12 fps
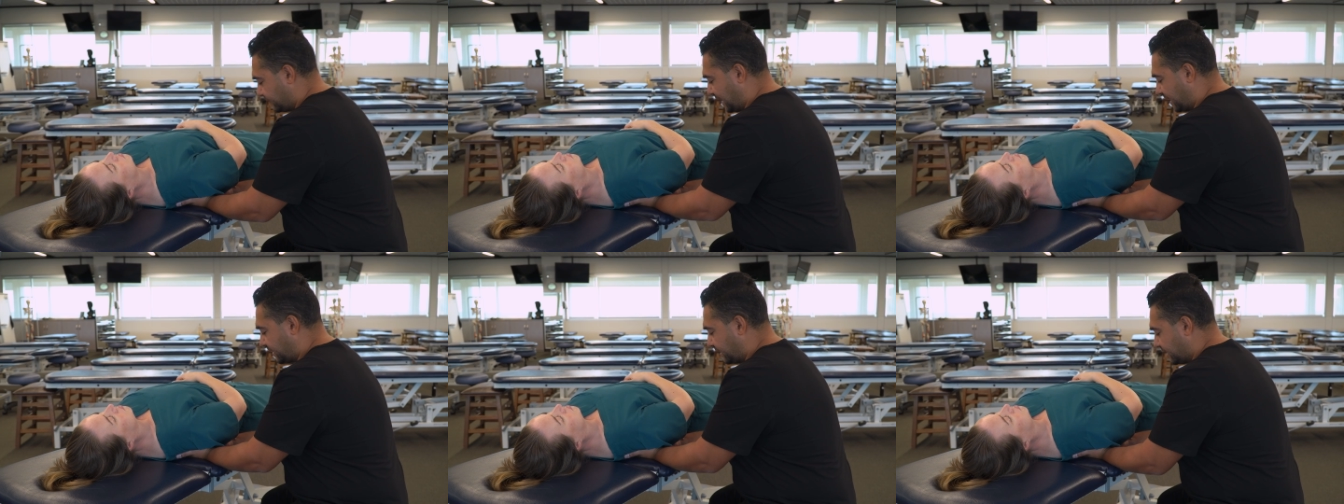
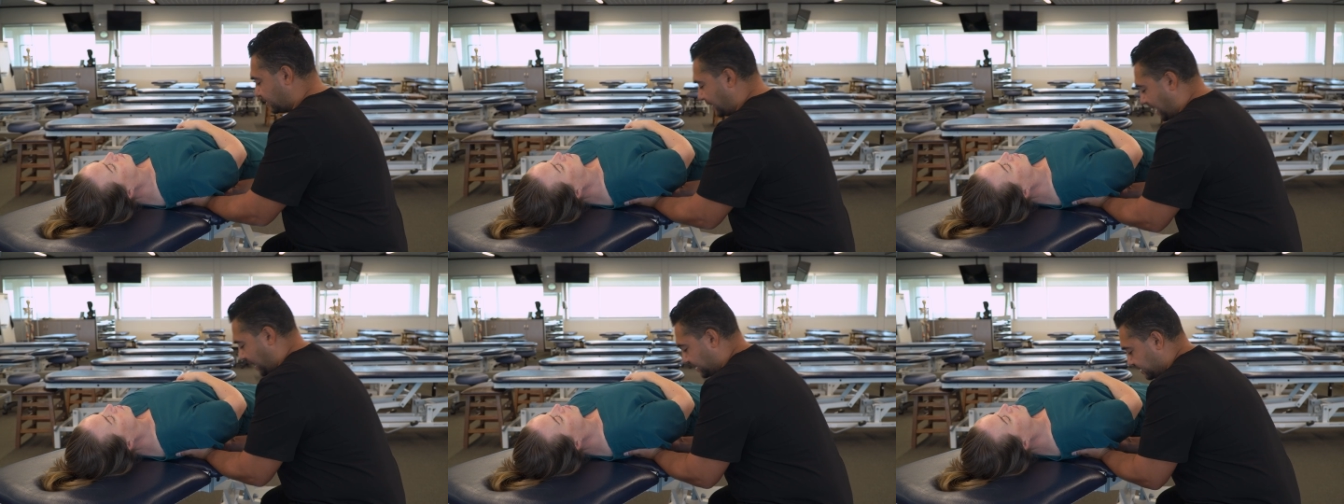I can either
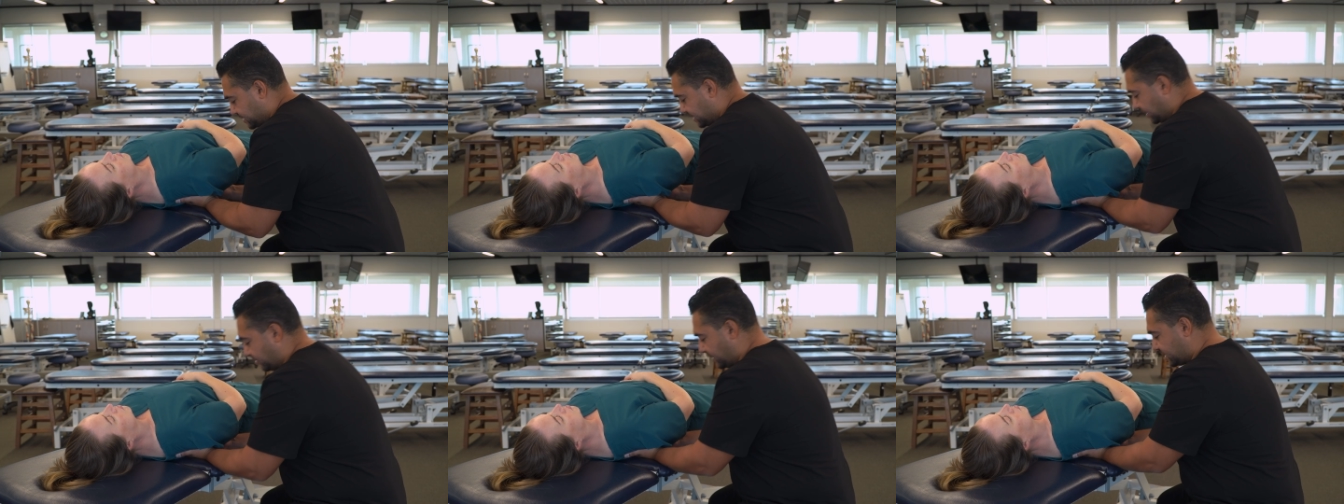add a
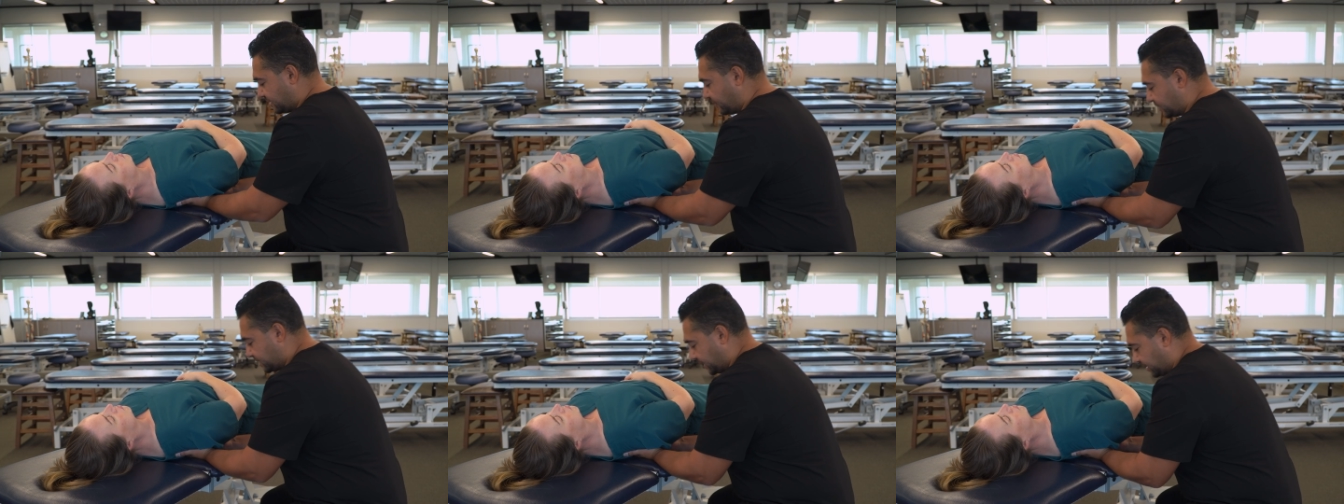series of
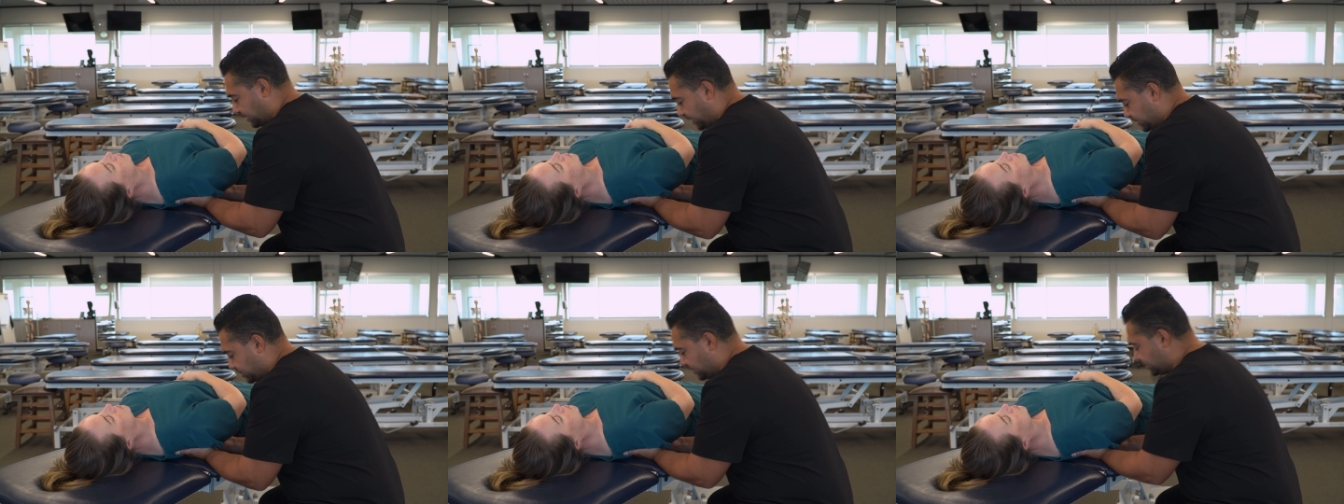
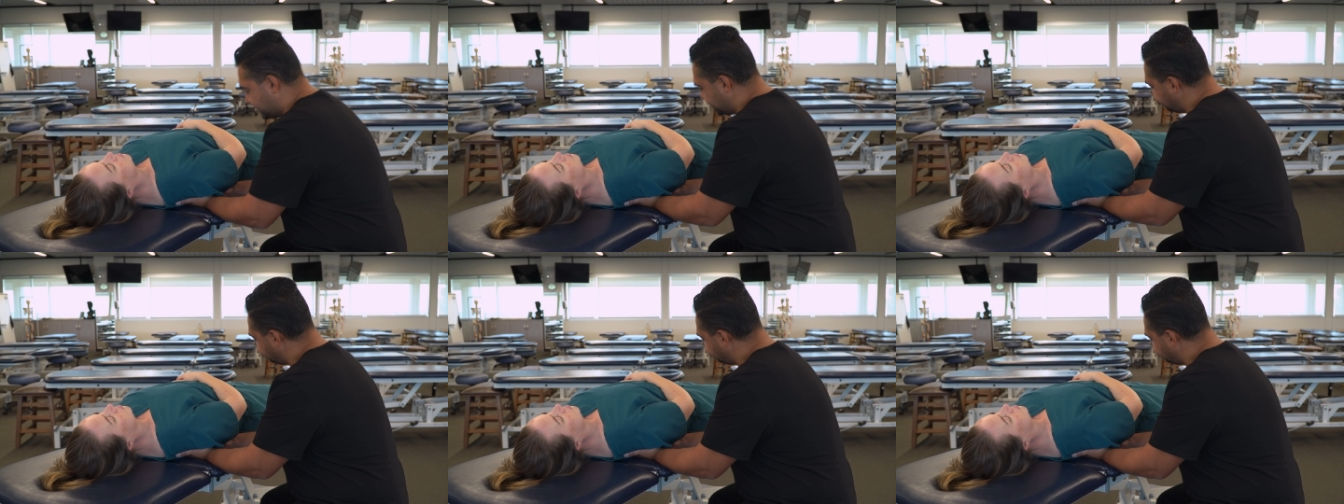articulations,